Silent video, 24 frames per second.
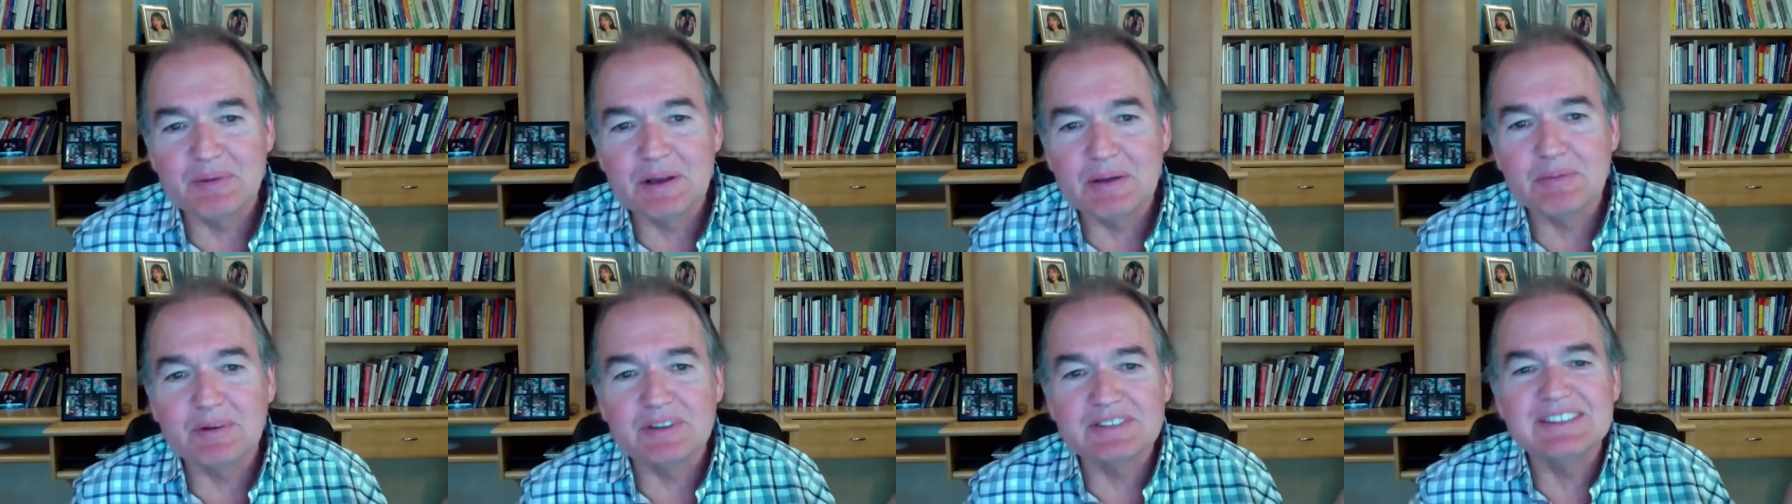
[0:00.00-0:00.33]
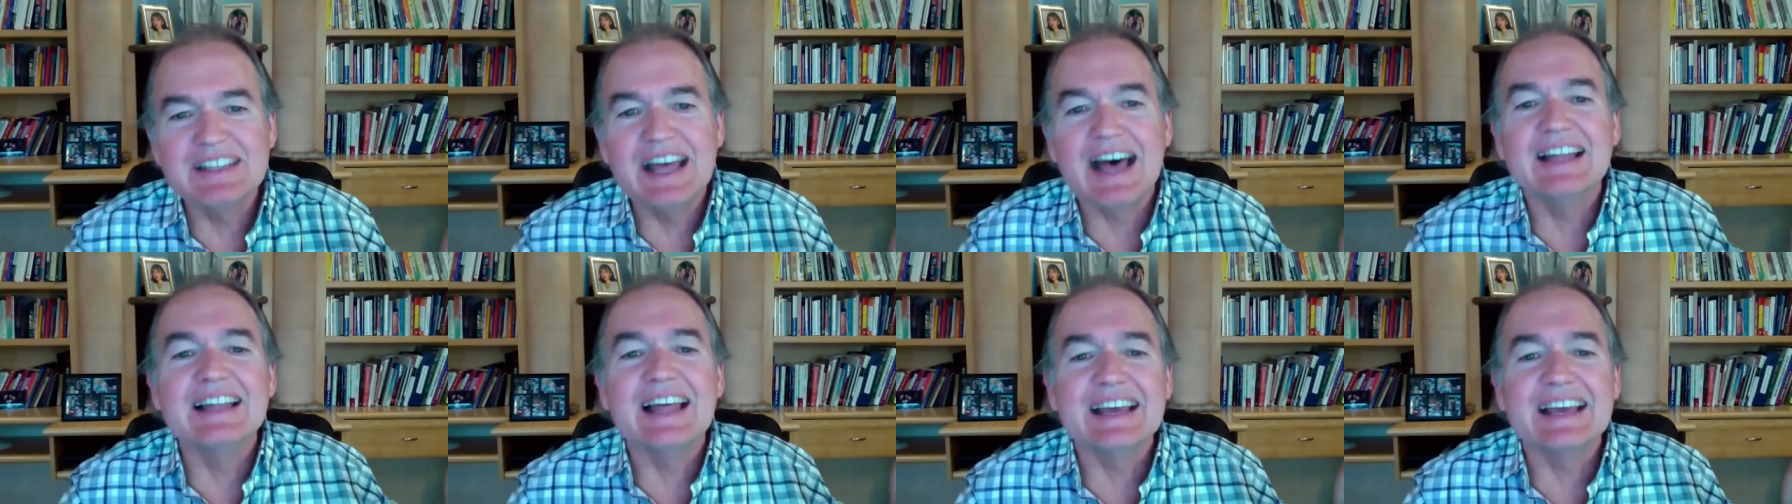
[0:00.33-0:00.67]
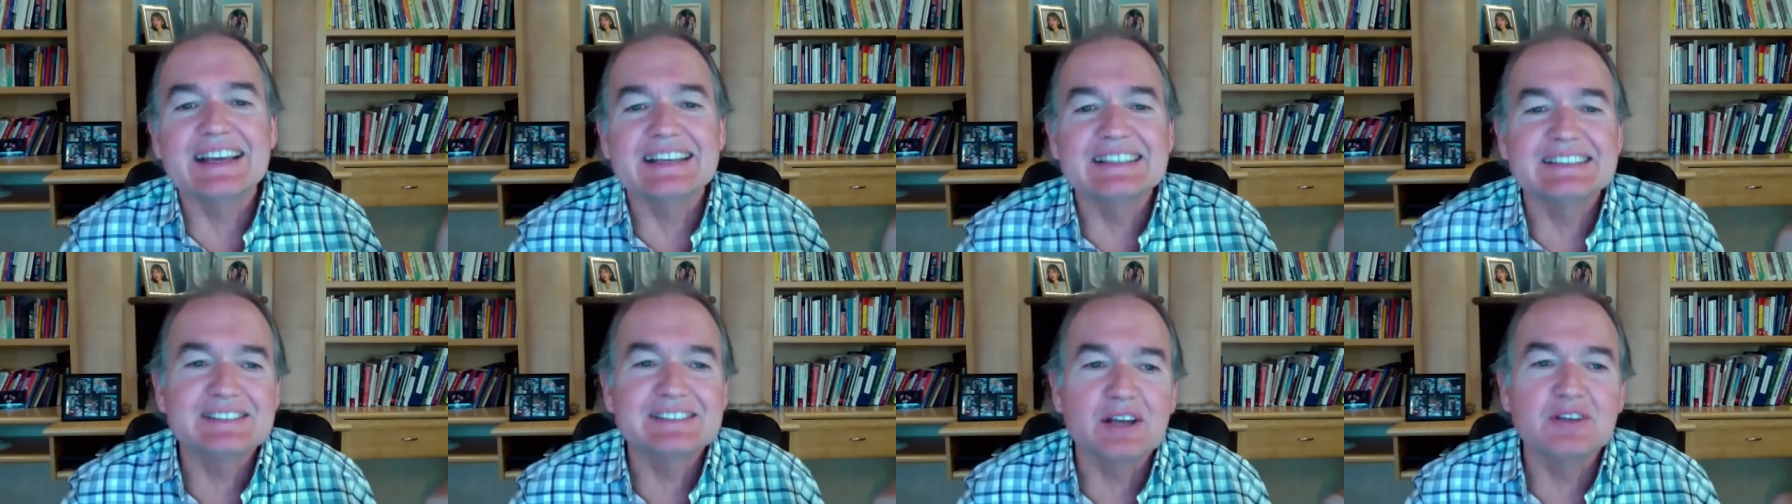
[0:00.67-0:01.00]
People, it's not
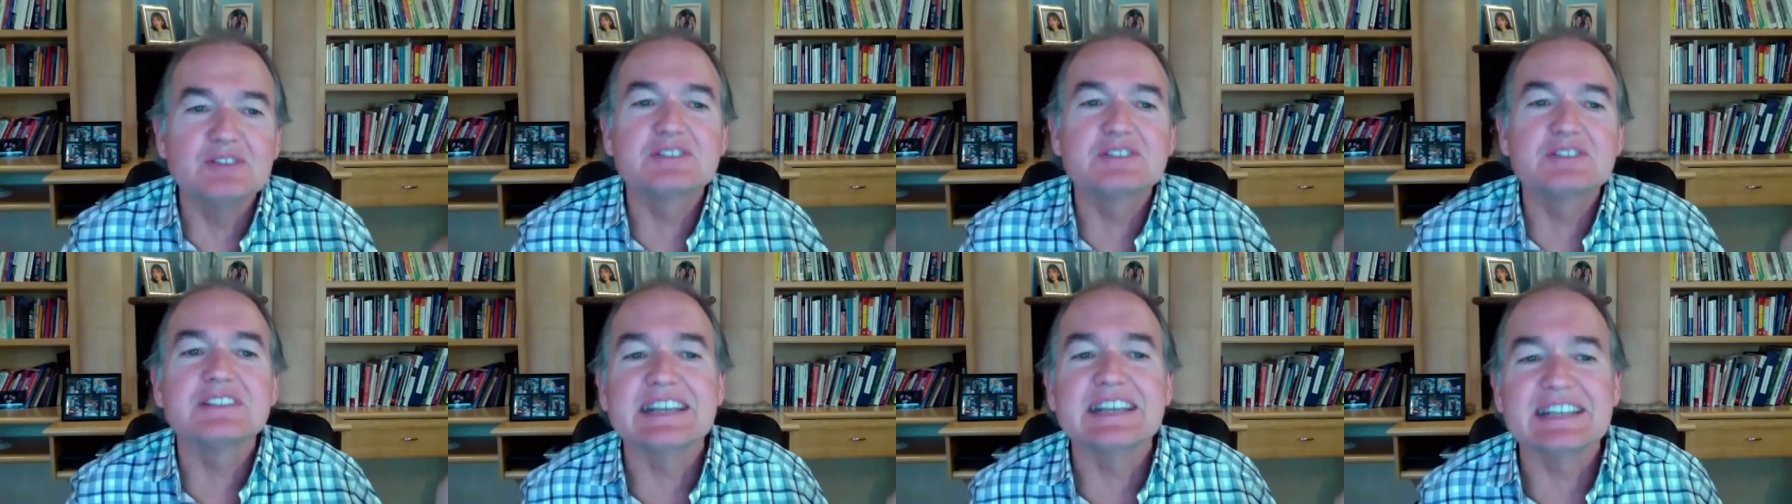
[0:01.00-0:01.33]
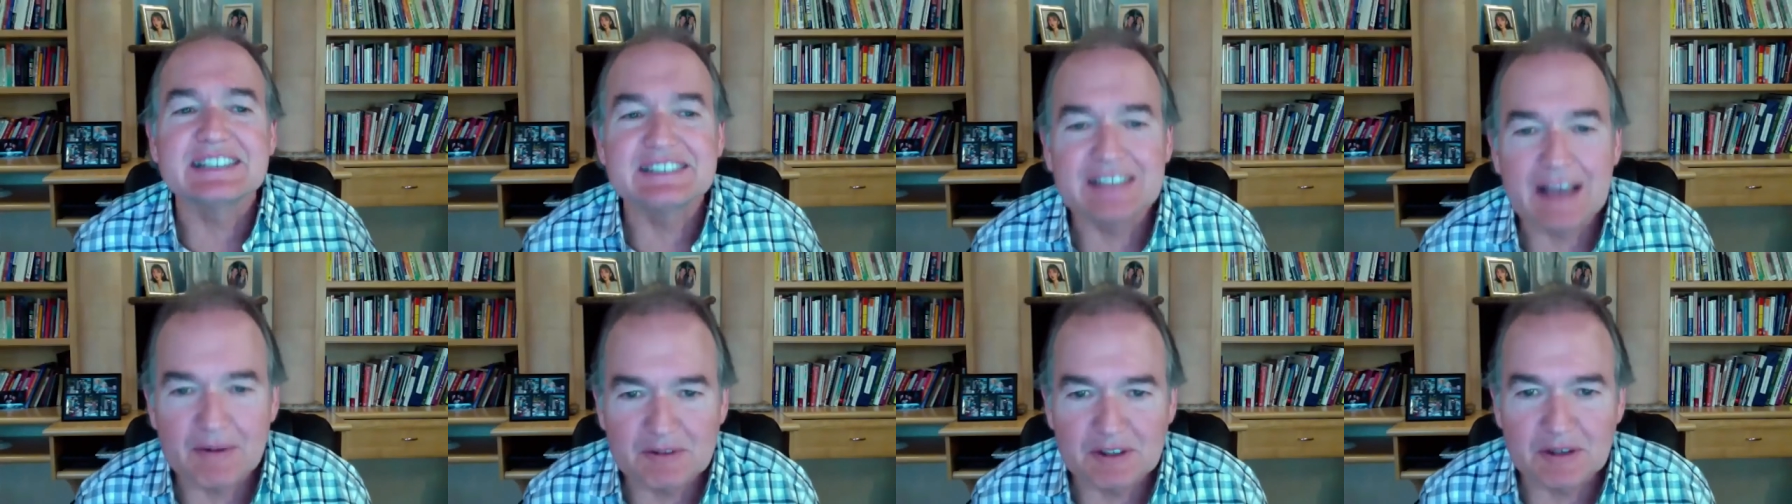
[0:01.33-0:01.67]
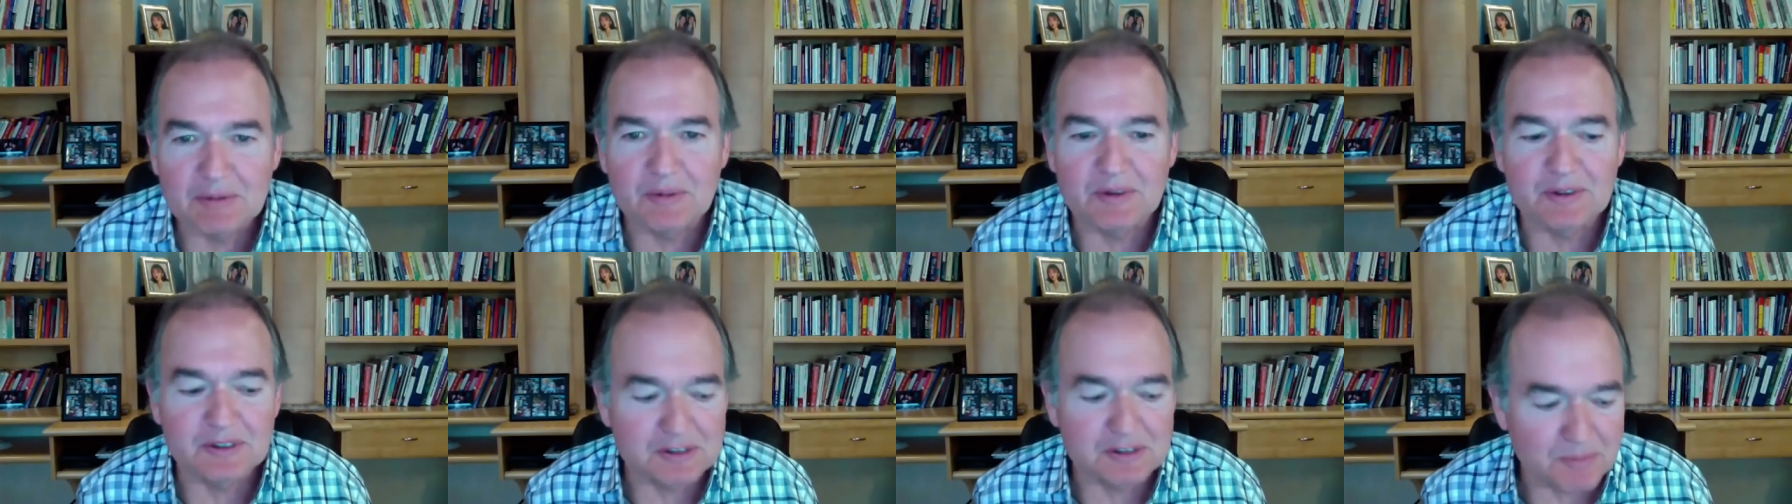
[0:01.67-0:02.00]
like socially
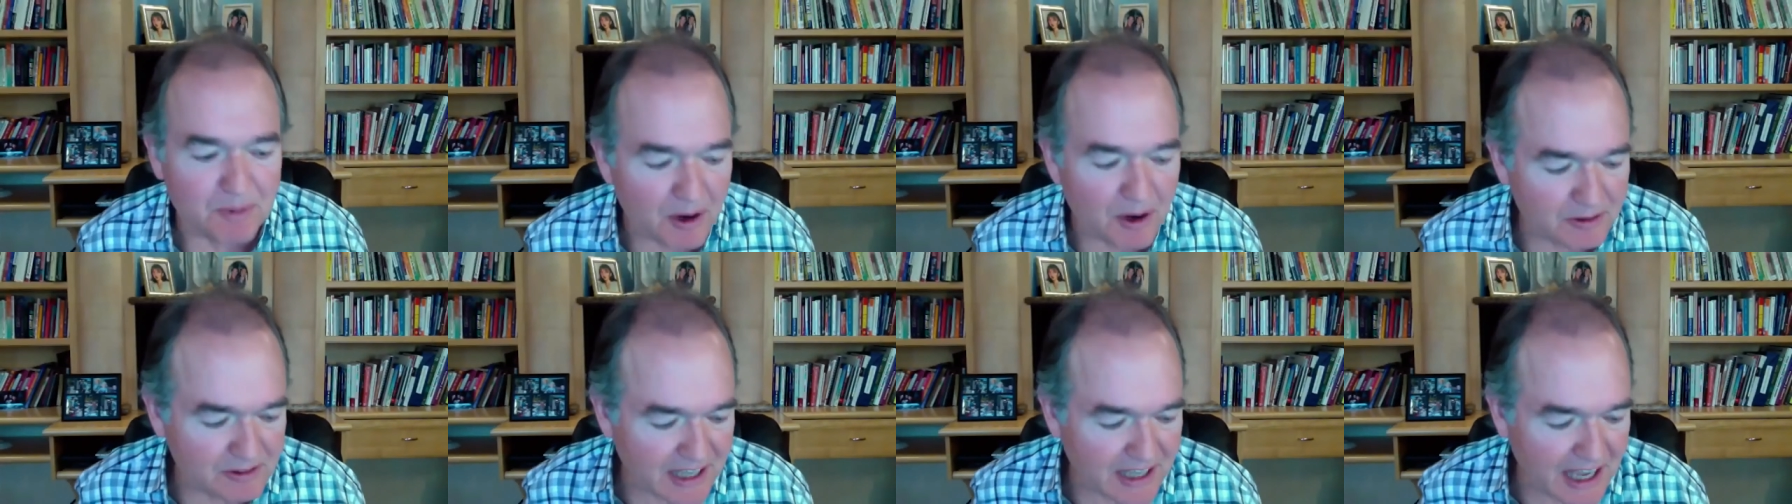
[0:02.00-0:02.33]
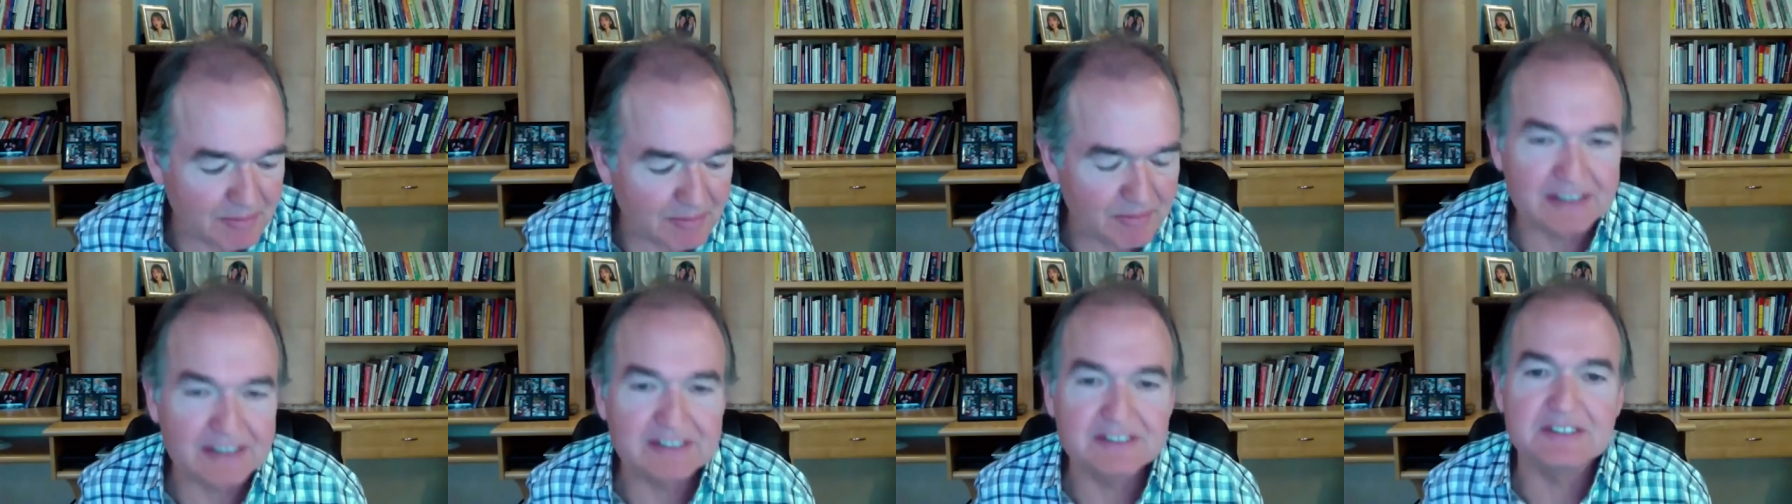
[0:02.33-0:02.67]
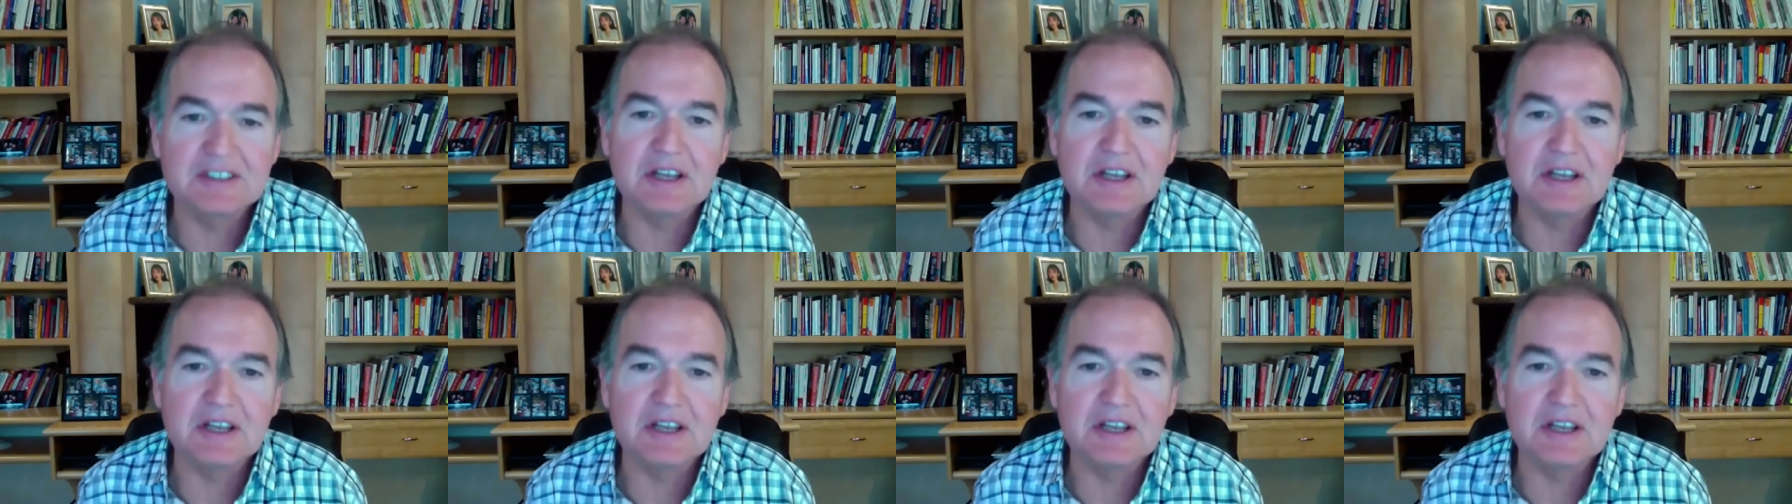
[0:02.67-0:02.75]
acceptable to smoke that much.